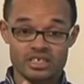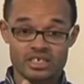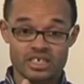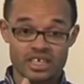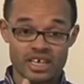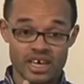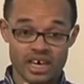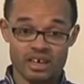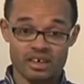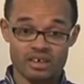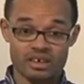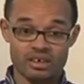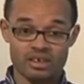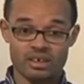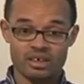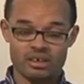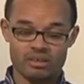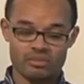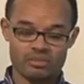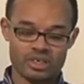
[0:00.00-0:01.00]
to get,
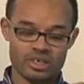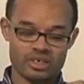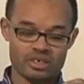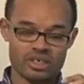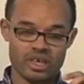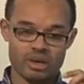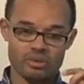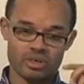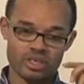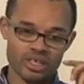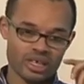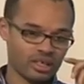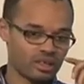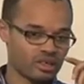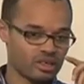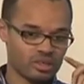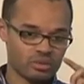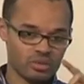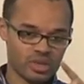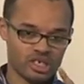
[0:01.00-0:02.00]
because they would hit the
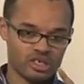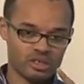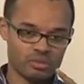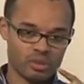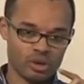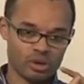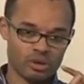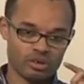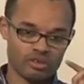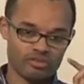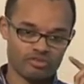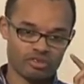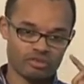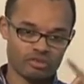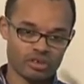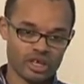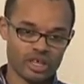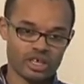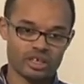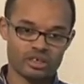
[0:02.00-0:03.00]
sweet spot of the
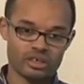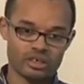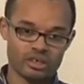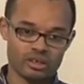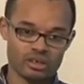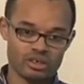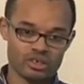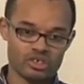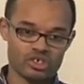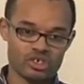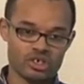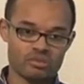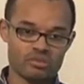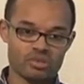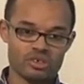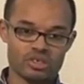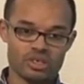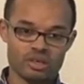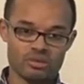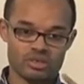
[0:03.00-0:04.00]
right
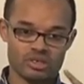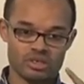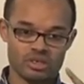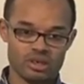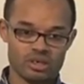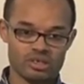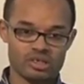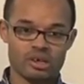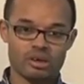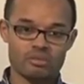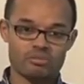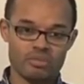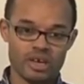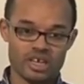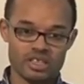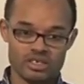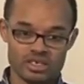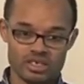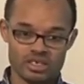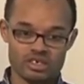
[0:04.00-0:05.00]
consumers. They were startup,
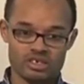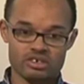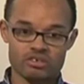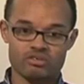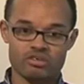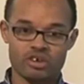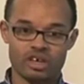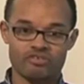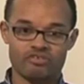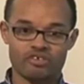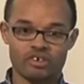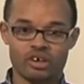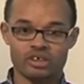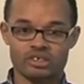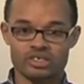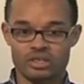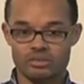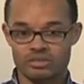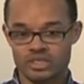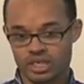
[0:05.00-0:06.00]
made decisions very
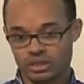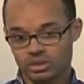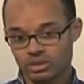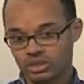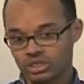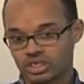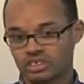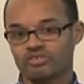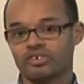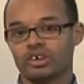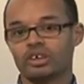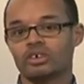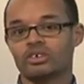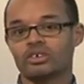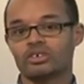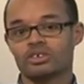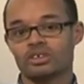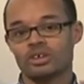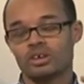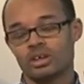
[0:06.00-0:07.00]
fast, they were technology focused,